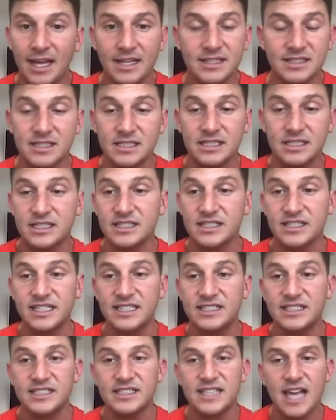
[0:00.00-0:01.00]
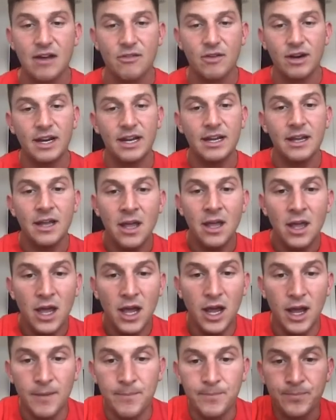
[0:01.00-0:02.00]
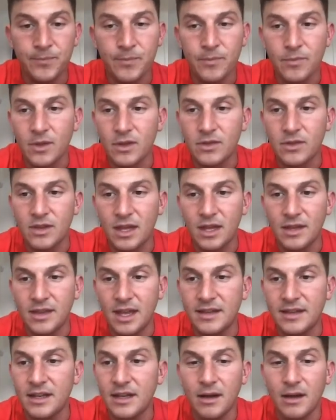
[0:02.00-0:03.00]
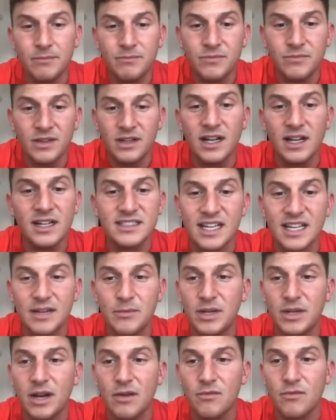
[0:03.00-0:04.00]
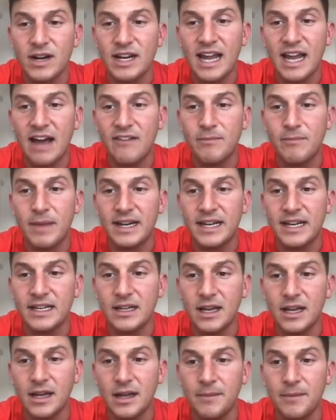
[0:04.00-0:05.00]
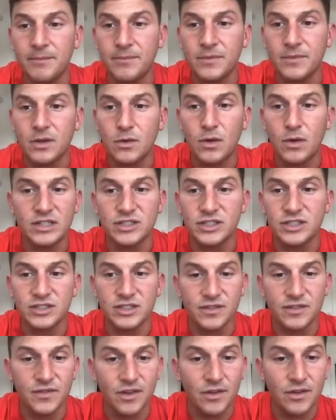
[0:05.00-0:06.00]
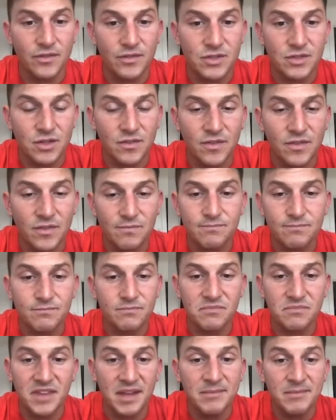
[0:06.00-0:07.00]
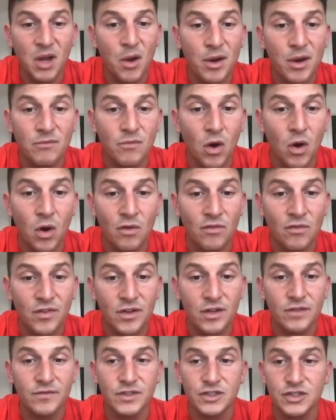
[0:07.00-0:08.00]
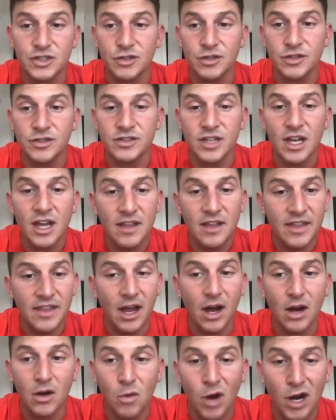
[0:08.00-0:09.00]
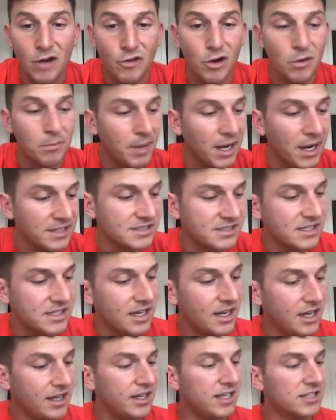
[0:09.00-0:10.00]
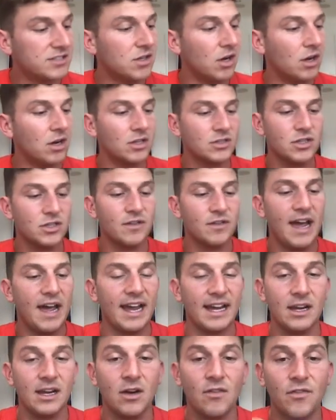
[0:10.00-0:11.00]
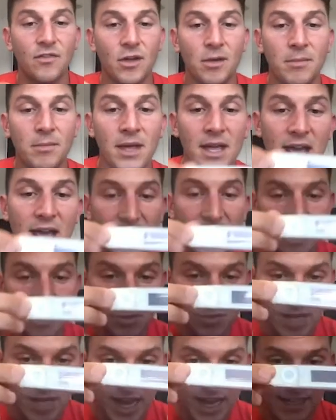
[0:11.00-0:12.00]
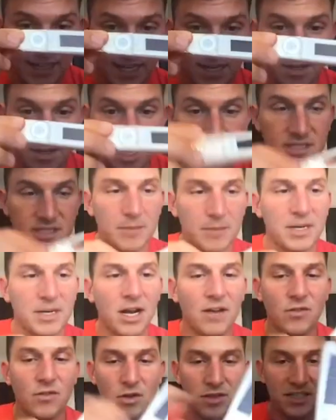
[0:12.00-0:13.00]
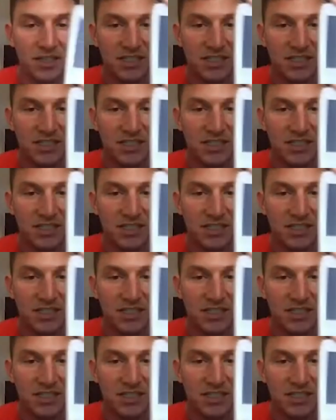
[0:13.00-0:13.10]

as easy as that, really. And like I say, we don't really have many questions of sort of them going wrong for students. They are quite robust. There's not a lot sort of hanging off them, and you can get nice, I mean, I've got this in a